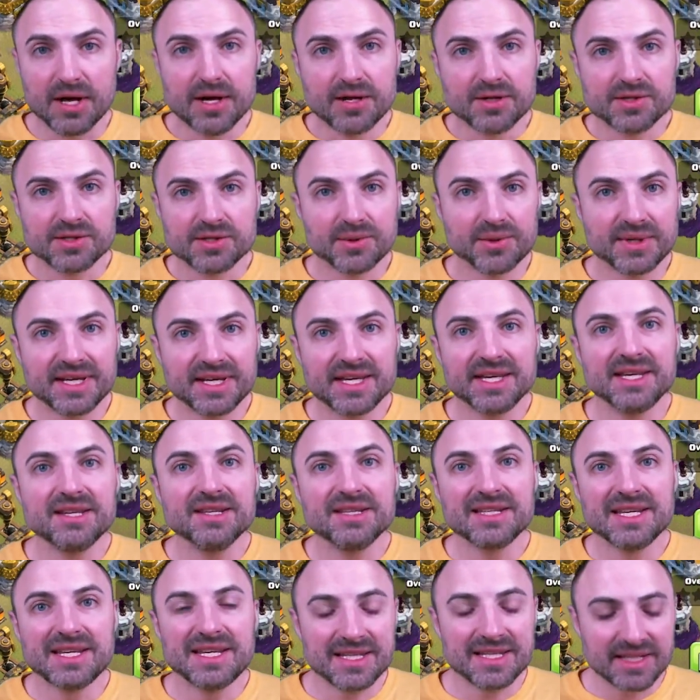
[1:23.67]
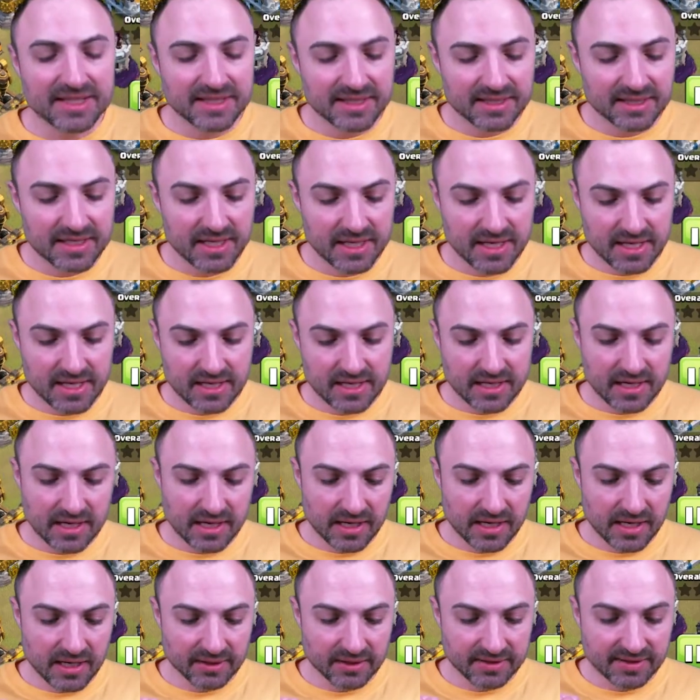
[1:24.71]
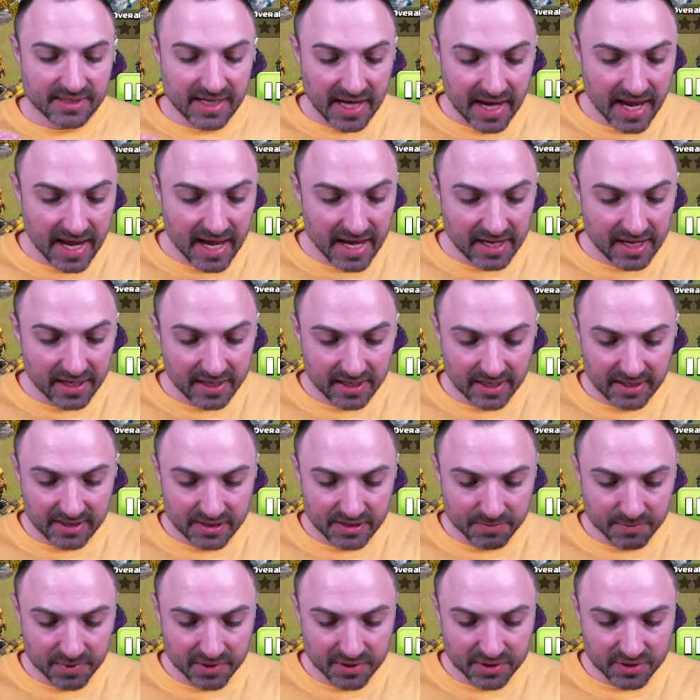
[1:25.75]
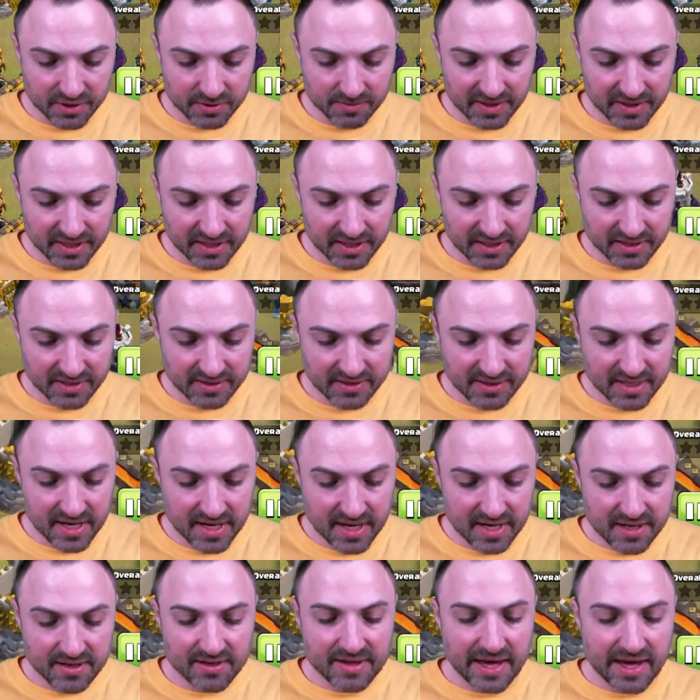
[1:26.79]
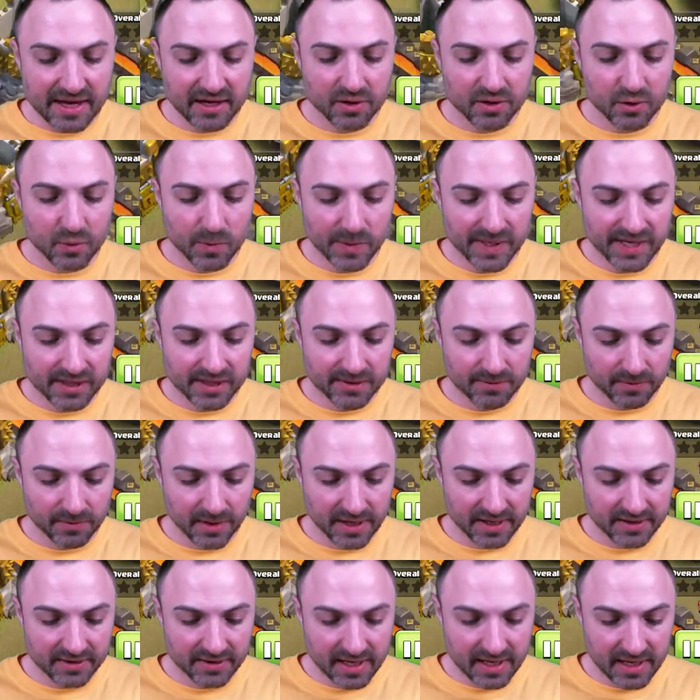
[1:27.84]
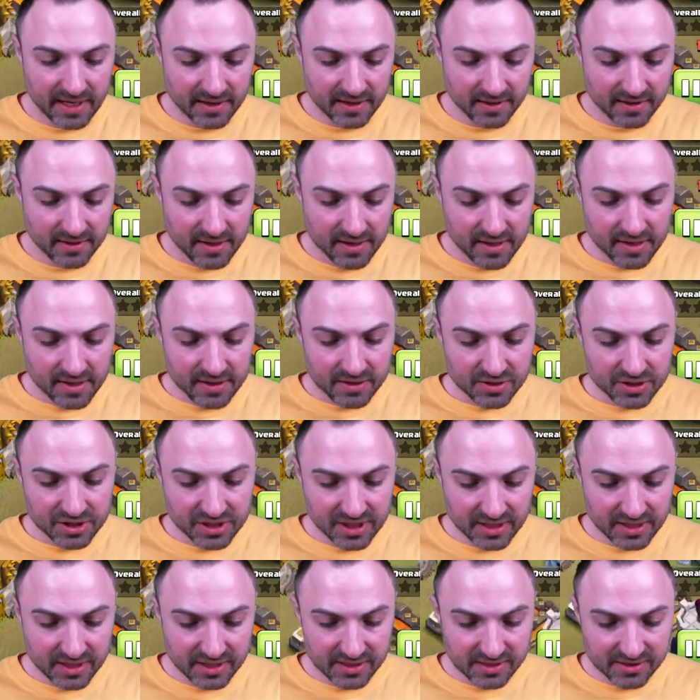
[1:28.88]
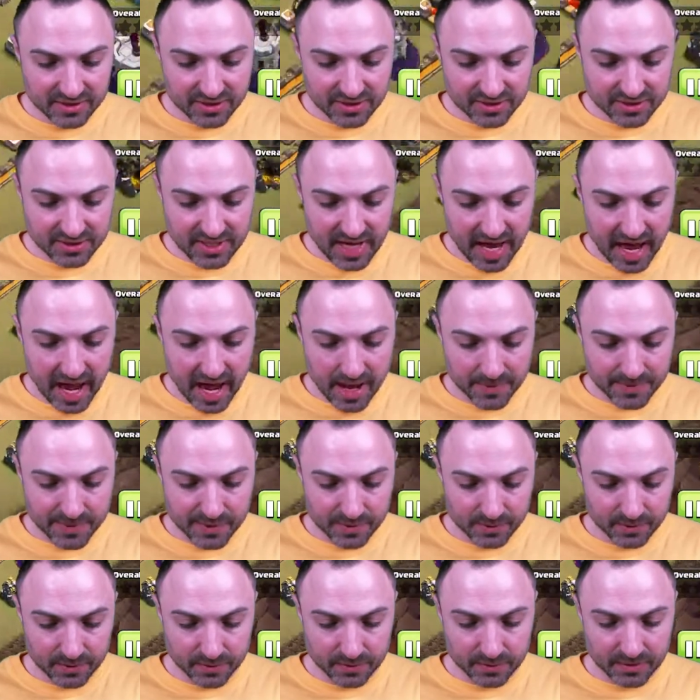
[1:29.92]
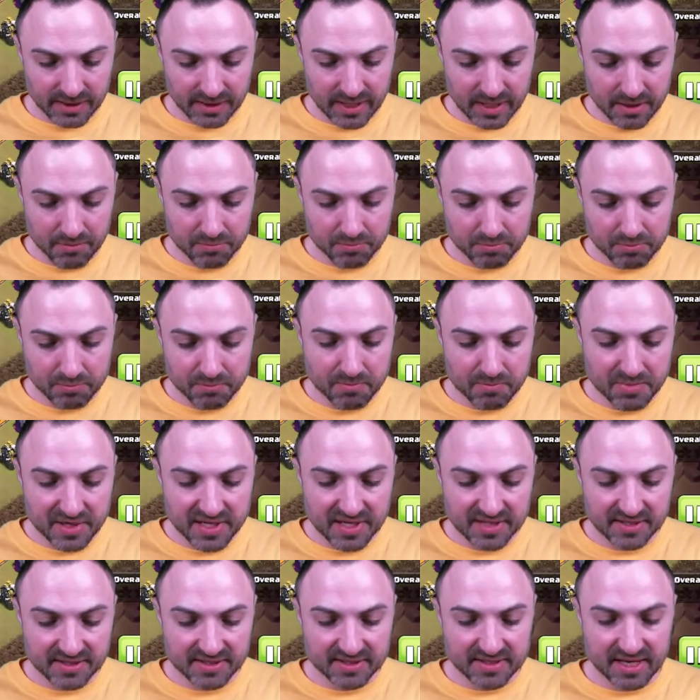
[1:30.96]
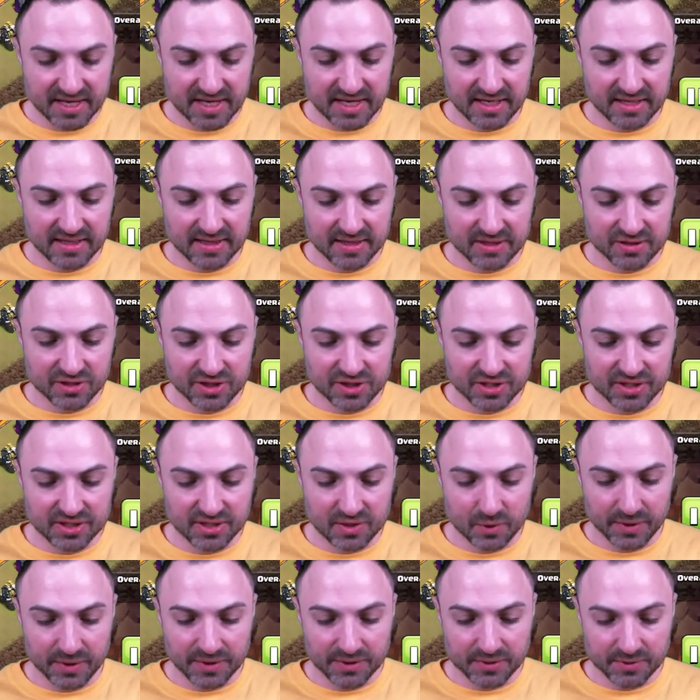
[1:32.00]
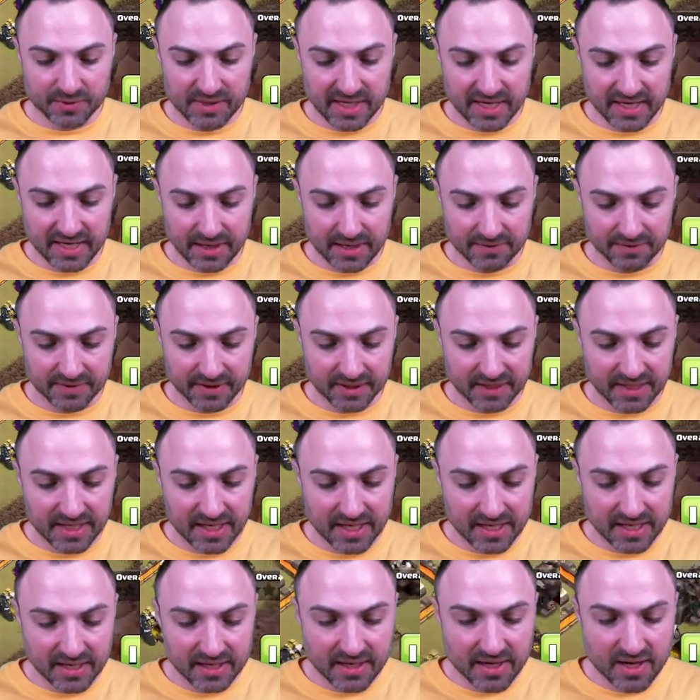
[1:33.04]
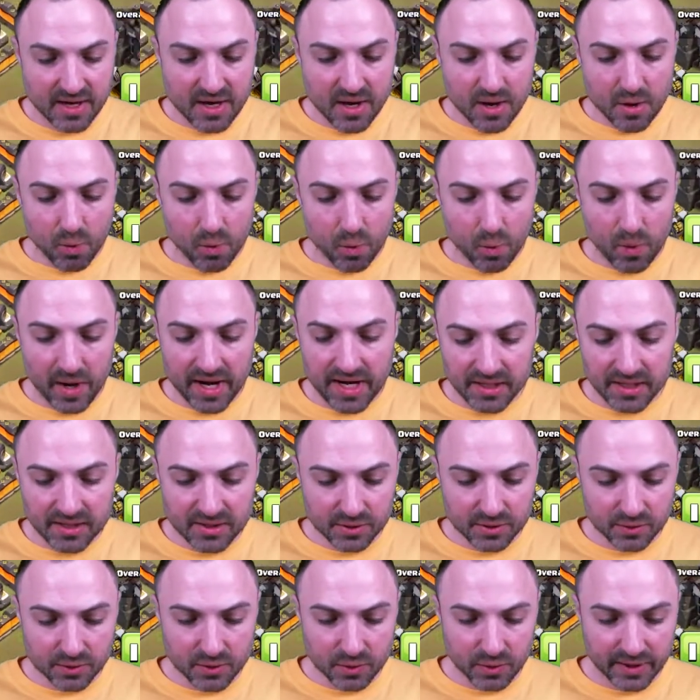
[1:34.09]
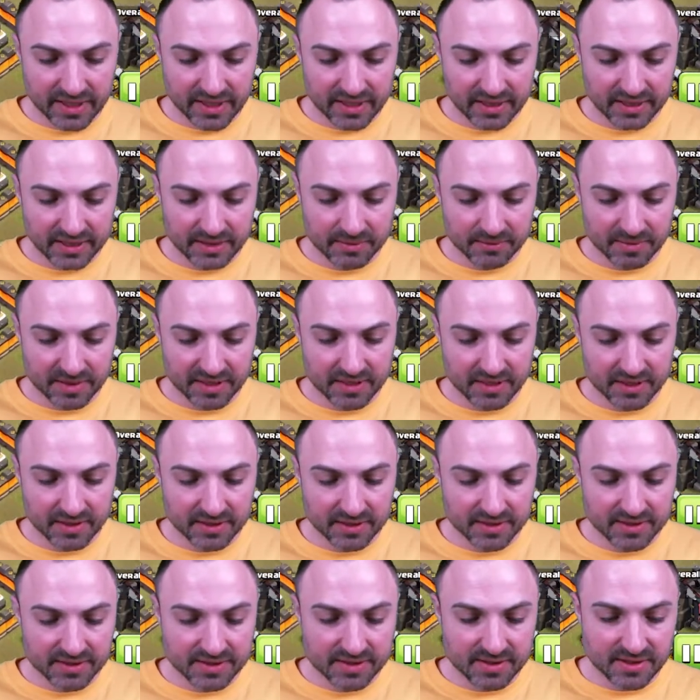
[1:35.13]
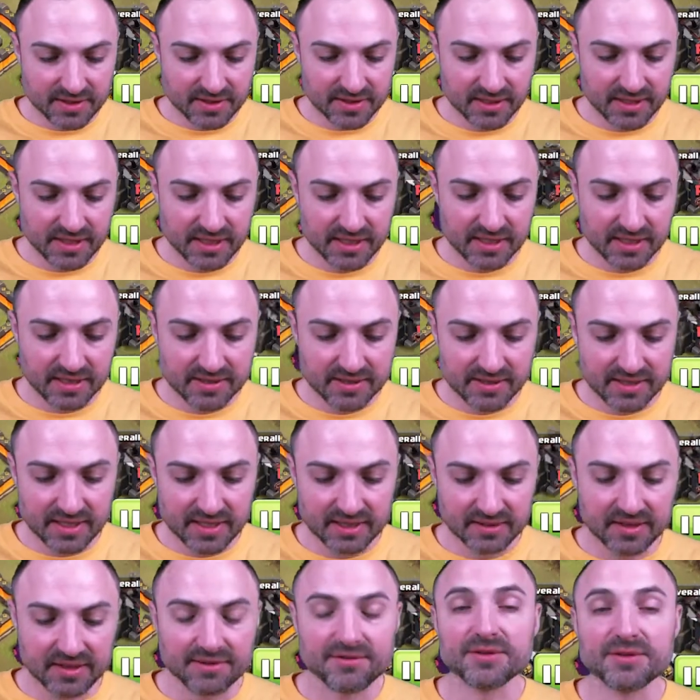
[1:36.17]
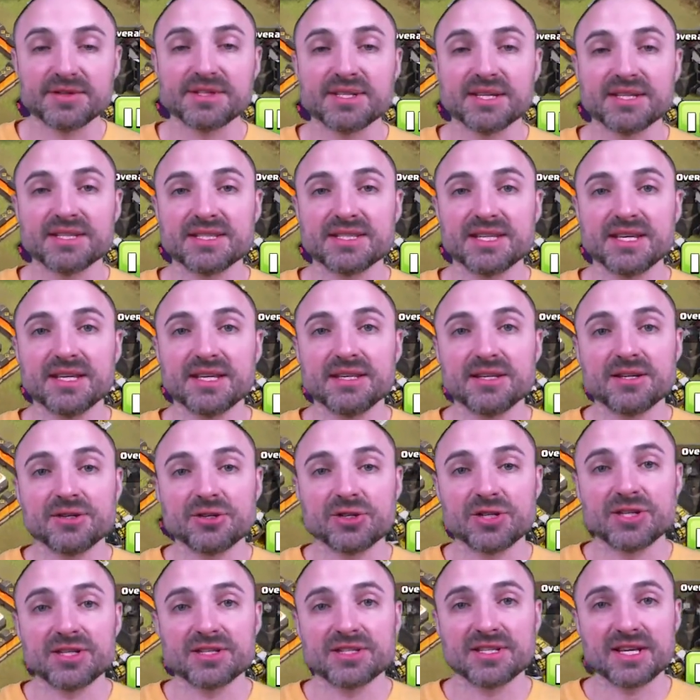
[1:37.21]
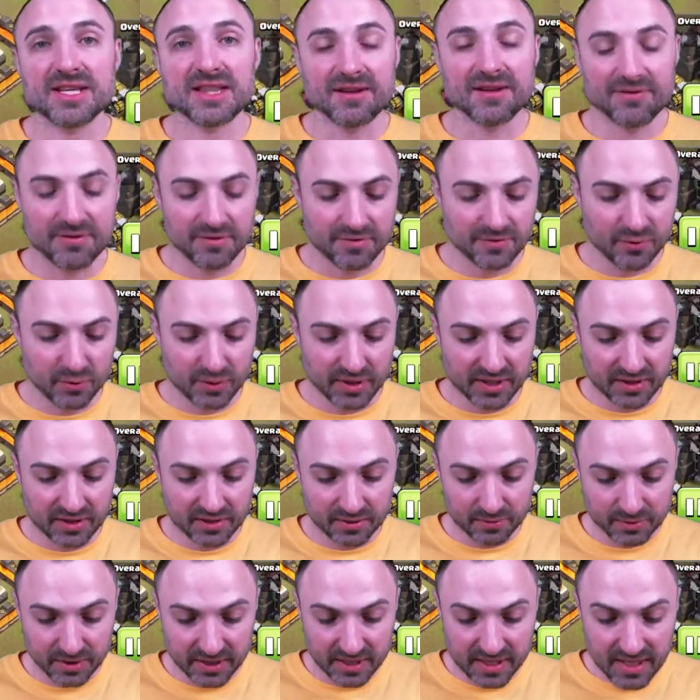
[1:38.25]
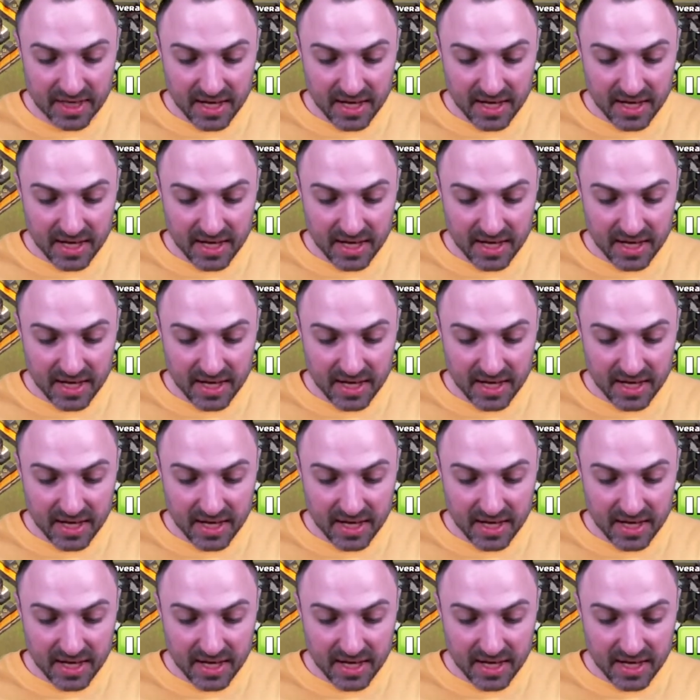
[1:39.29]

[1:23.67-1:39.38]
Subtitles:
So he needed a tank, especially because that queen right there, she is just absolutely a beast, and she's going to take out the king way too quickly because he is a level 16, she is a level 43.